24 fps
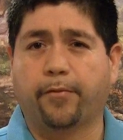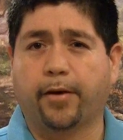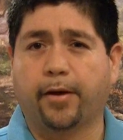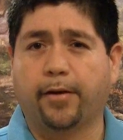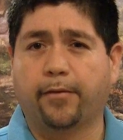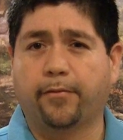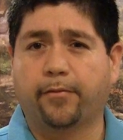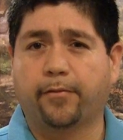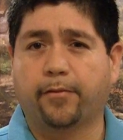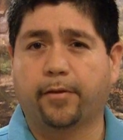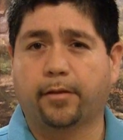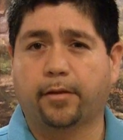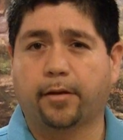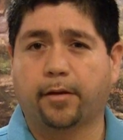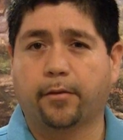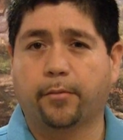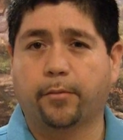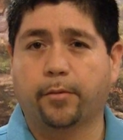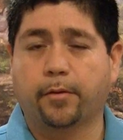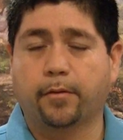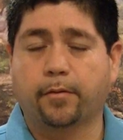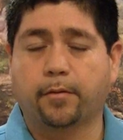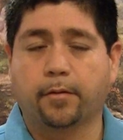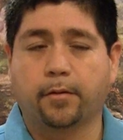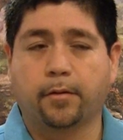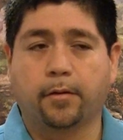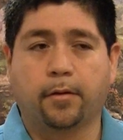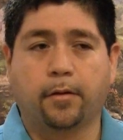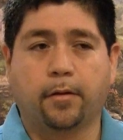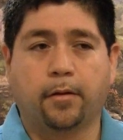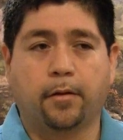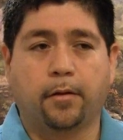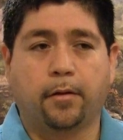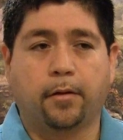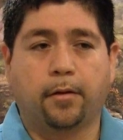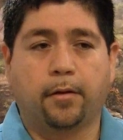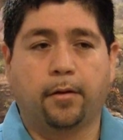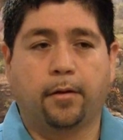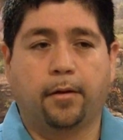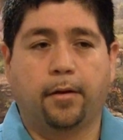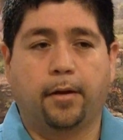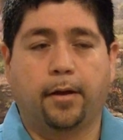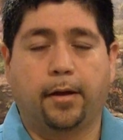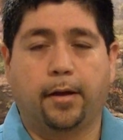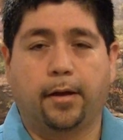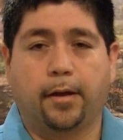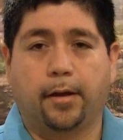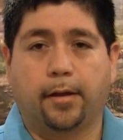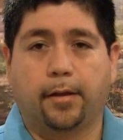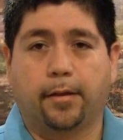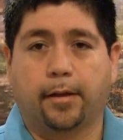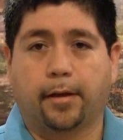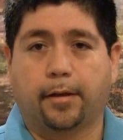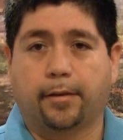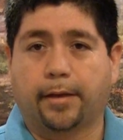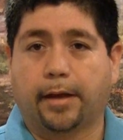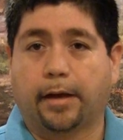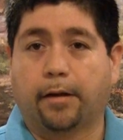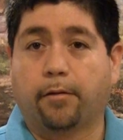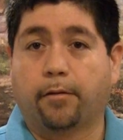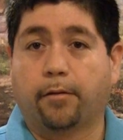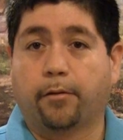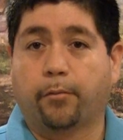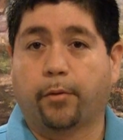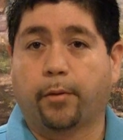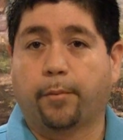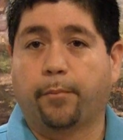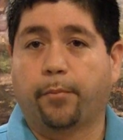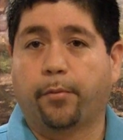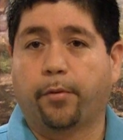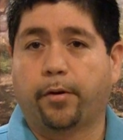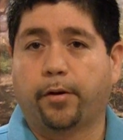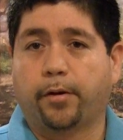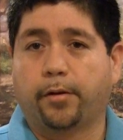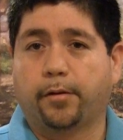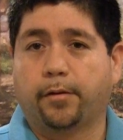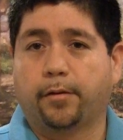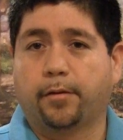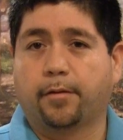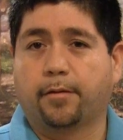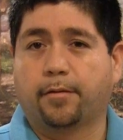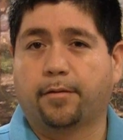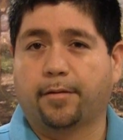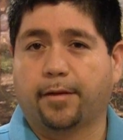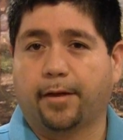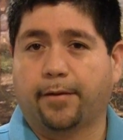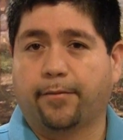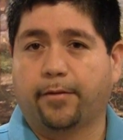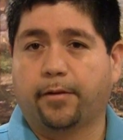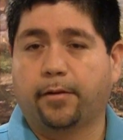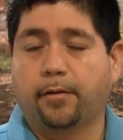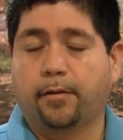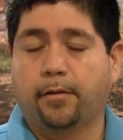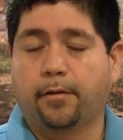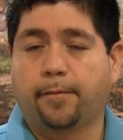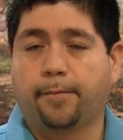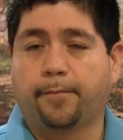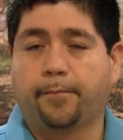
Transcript: I think it was, and I downloaded 1.7.